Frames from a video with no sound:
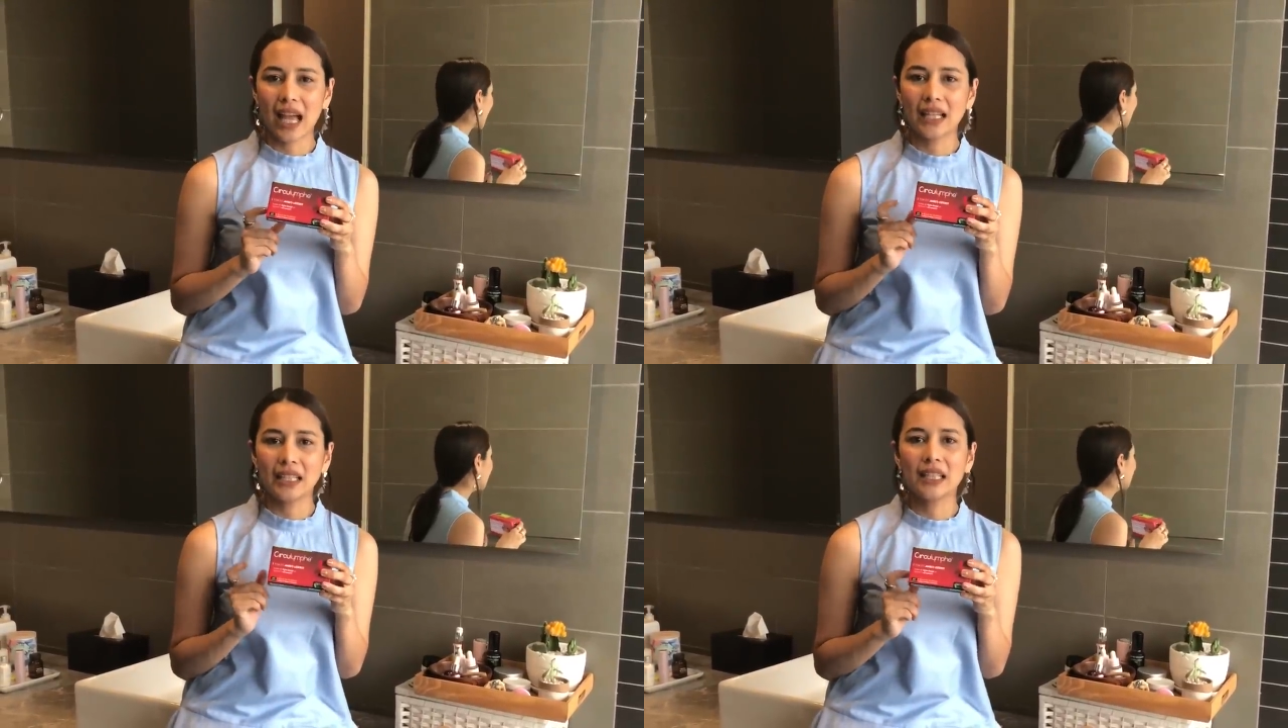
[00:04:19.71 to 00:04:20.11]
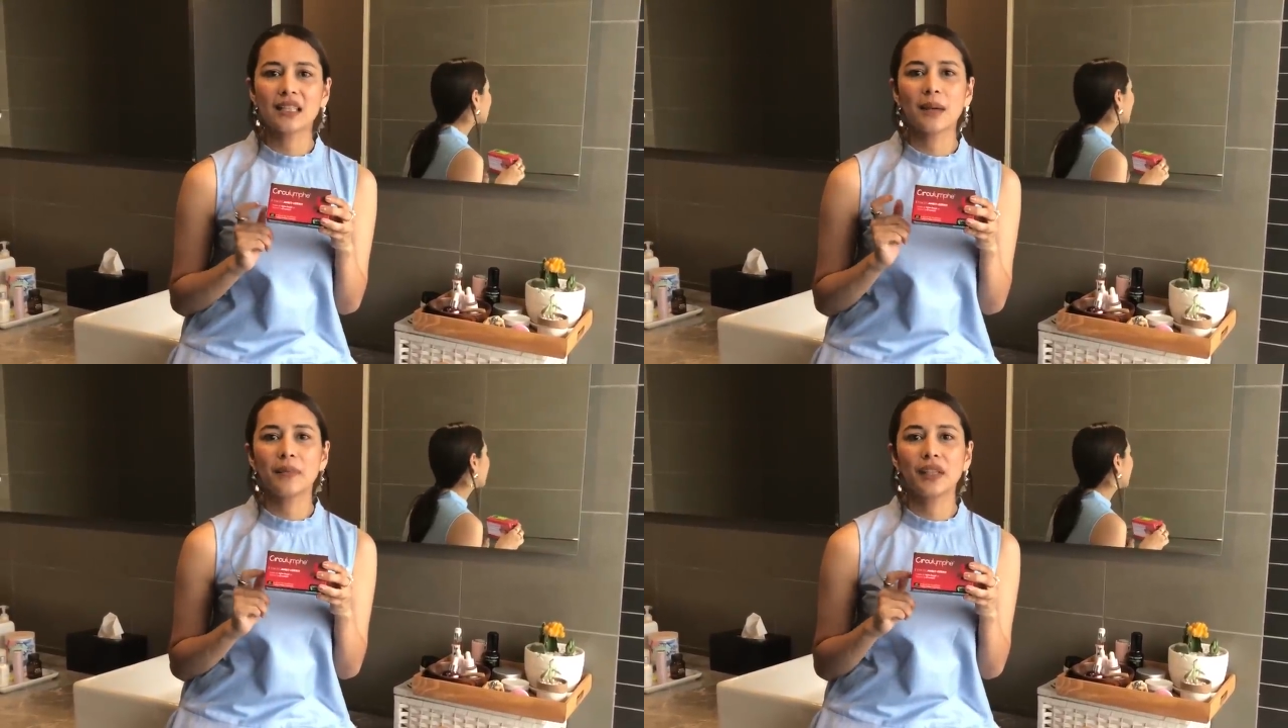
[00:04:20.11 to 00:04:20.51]
I need
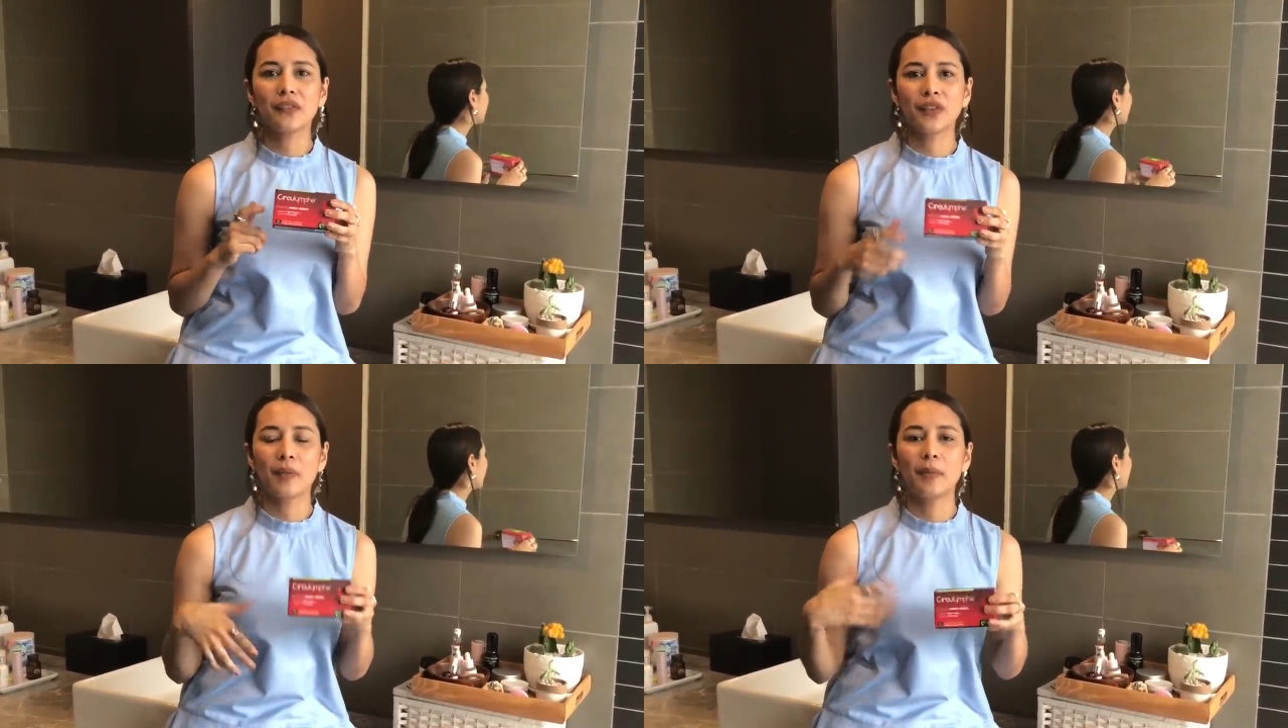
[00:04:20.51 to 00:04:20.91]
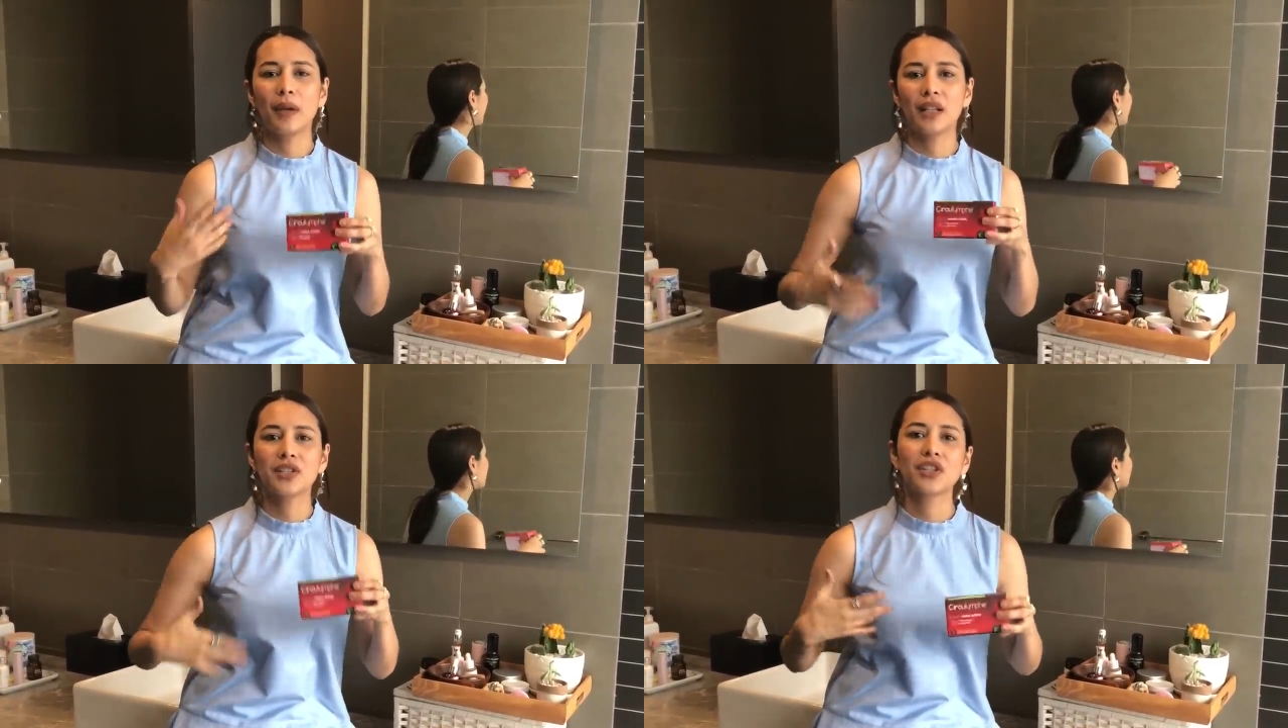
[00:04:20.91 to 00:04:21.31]
something for my
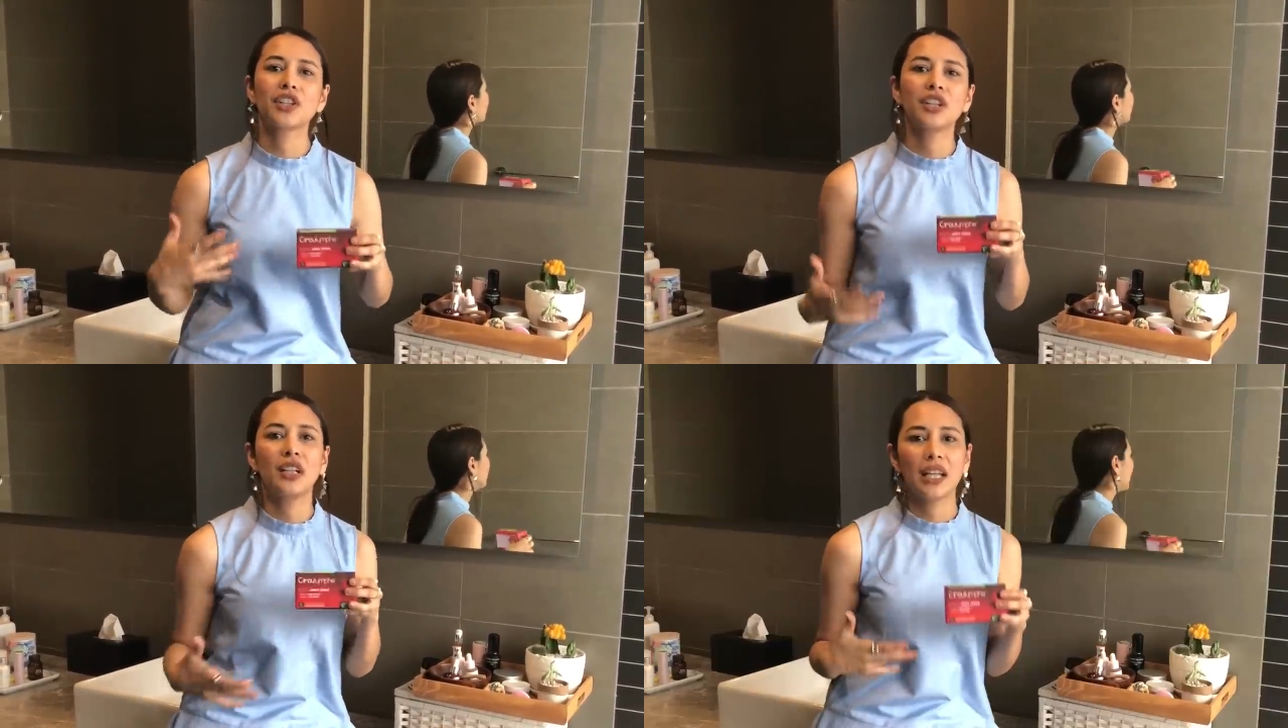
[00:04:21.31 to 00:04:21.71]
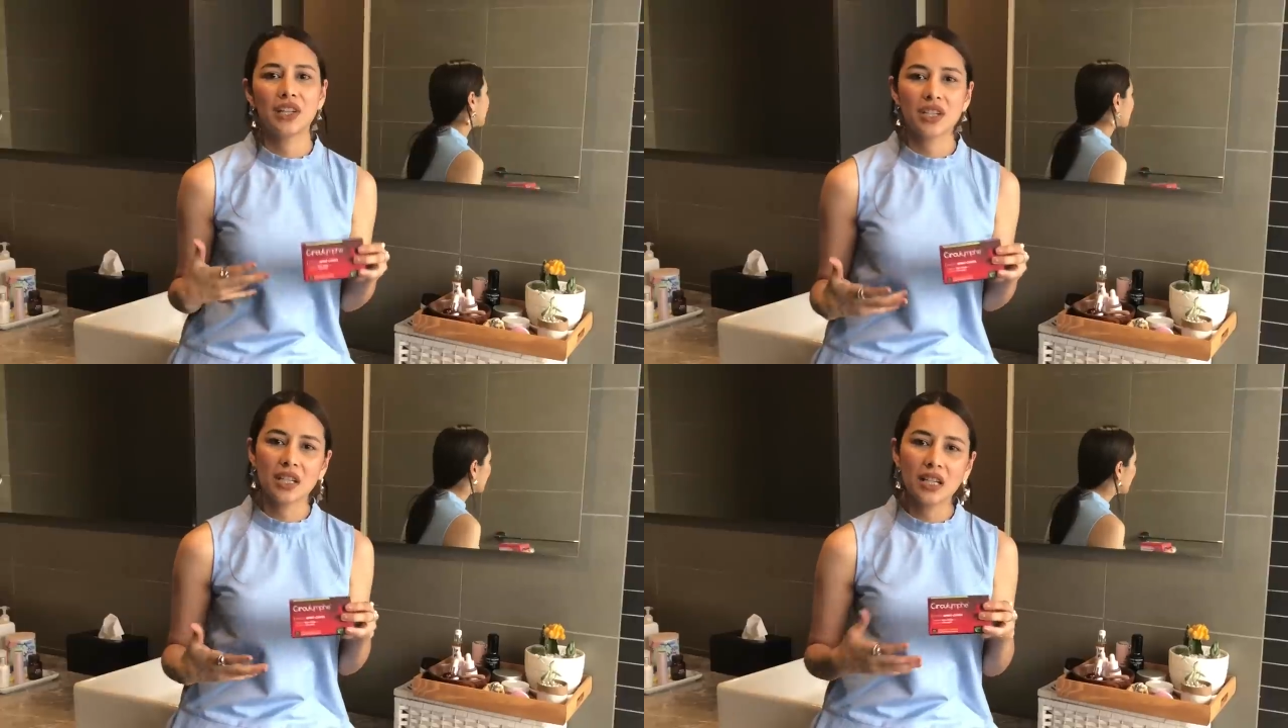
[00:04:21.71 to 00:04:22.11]
blood
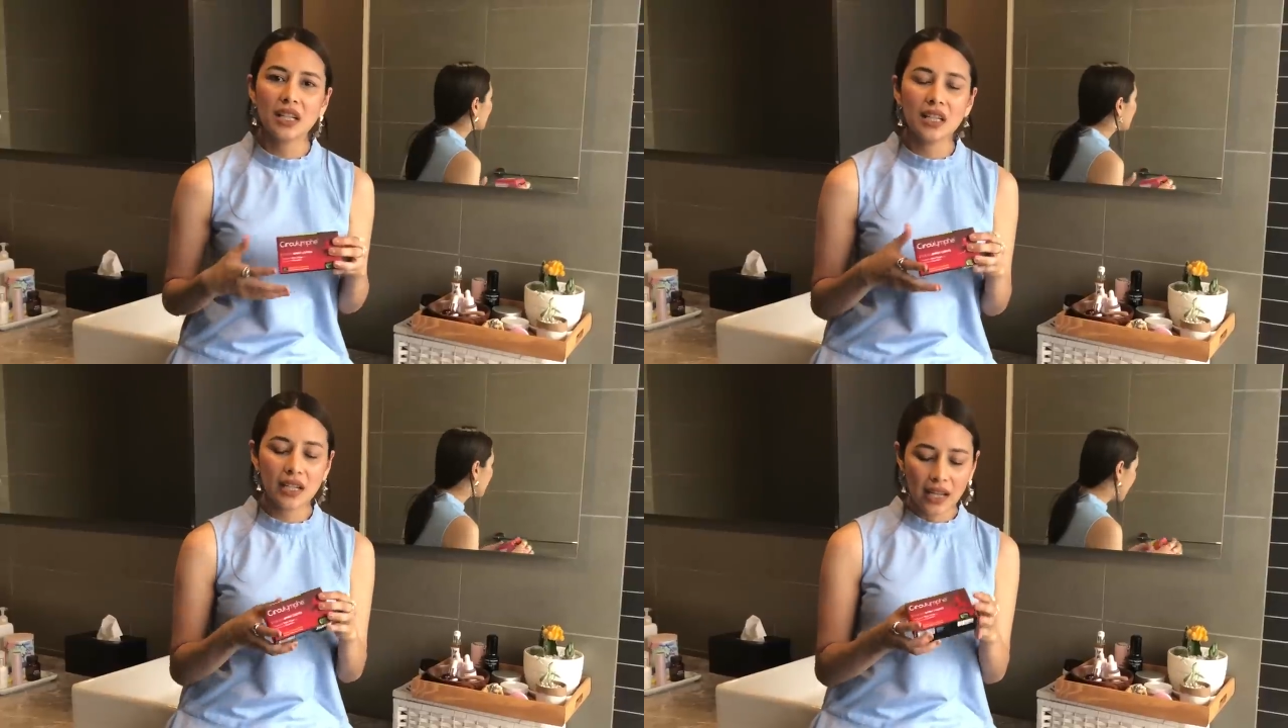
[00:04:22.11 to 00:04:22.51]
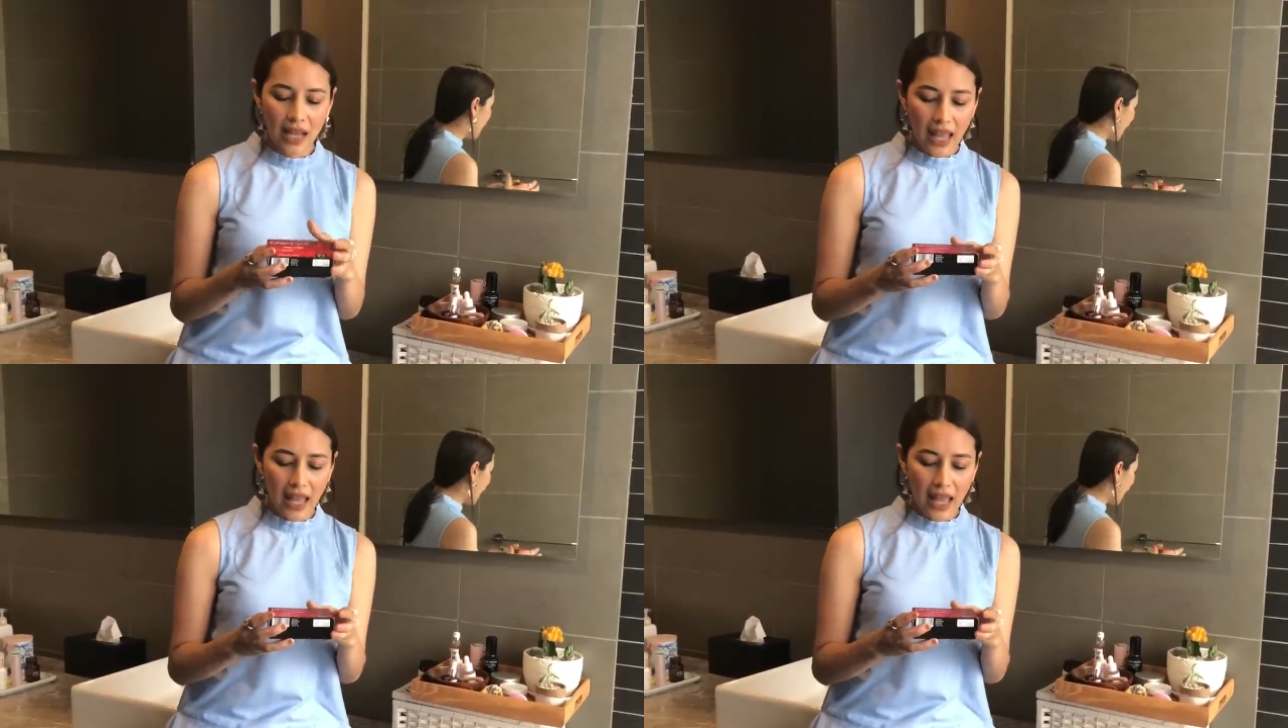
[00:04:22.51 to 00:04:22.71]
circulation.